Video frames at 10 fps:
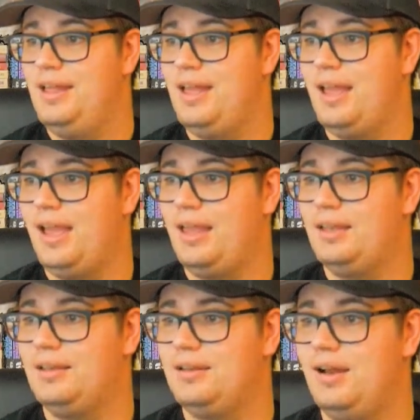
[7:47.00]

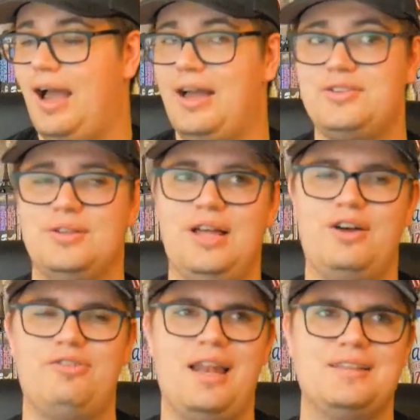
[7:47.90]
And I also
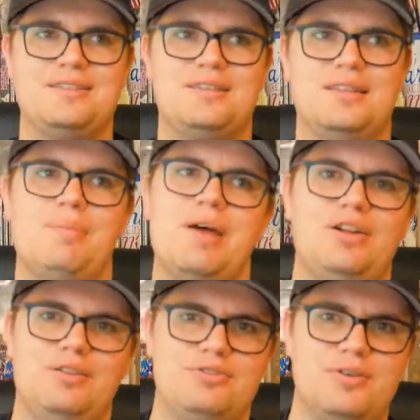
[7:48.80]
love that it's in the
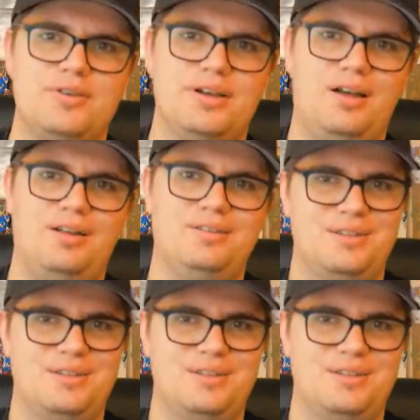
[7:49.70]
middle of the